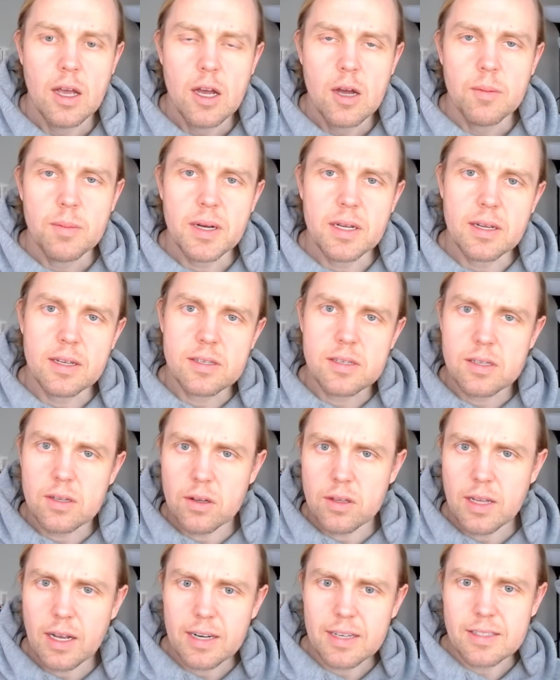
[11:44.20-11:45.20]
But it's
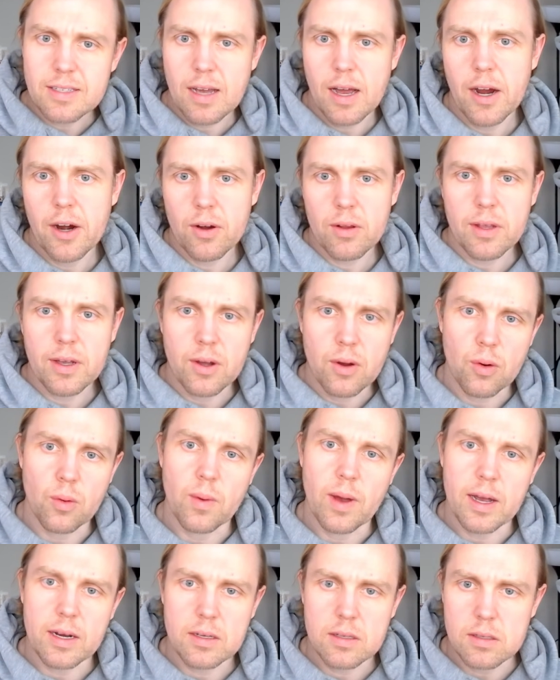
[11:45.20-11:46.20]
still not entirely
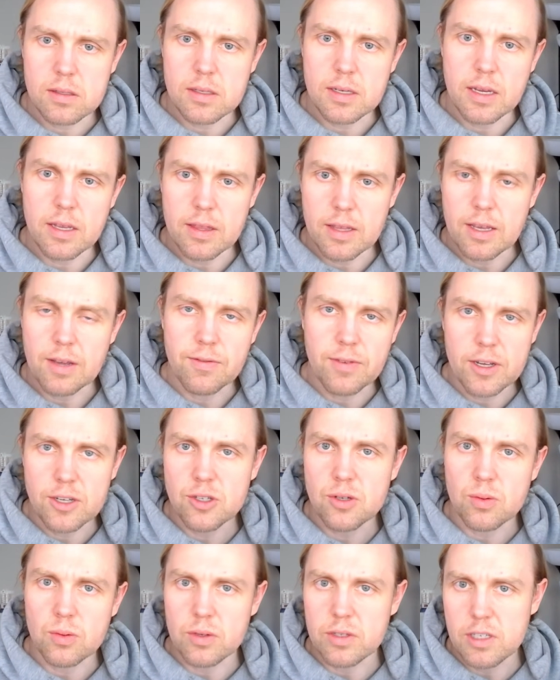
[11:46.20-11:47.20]
correct to see the
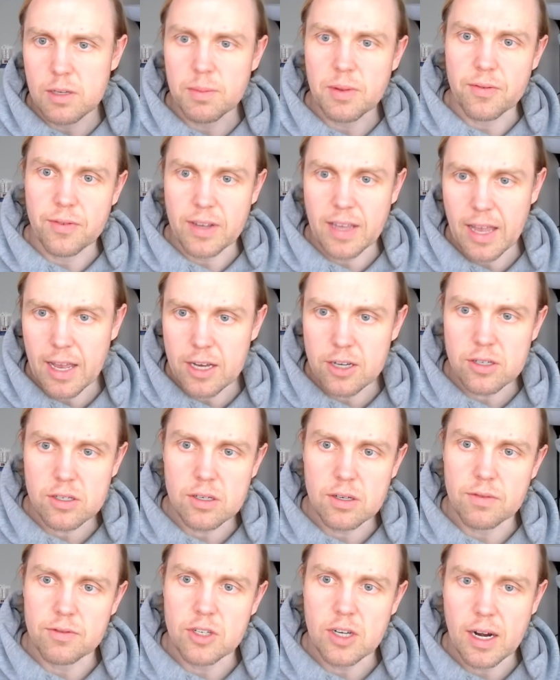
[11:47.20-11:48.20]
eventual
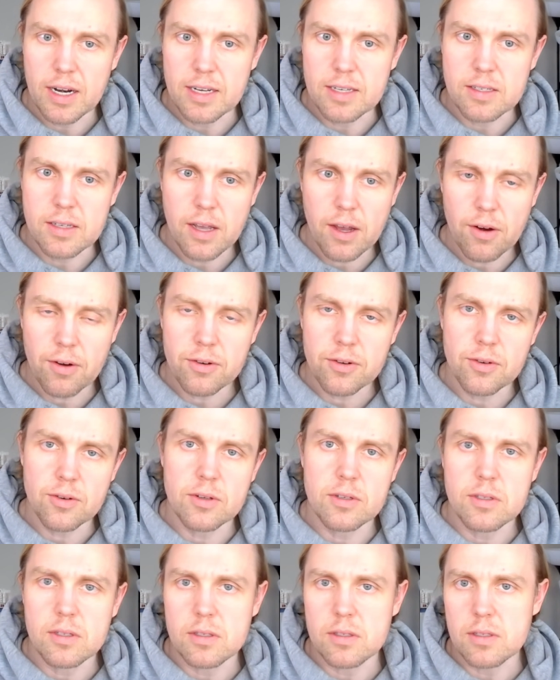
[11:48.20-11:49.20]
simplification of Chinese
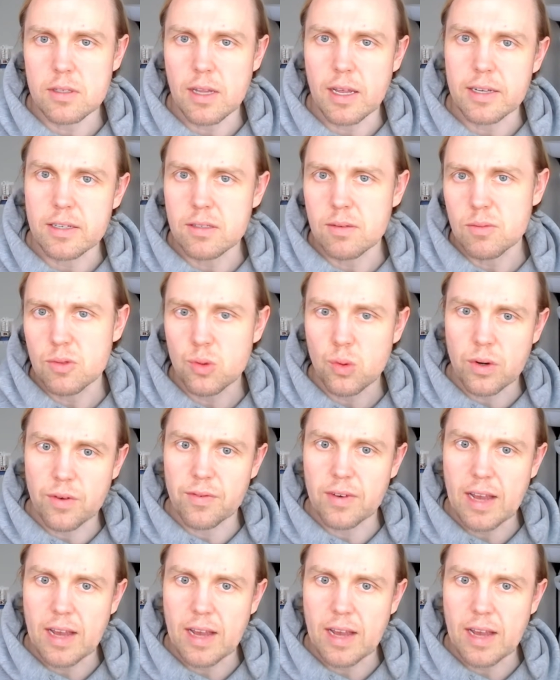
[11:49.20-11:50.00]
characters as like some sort of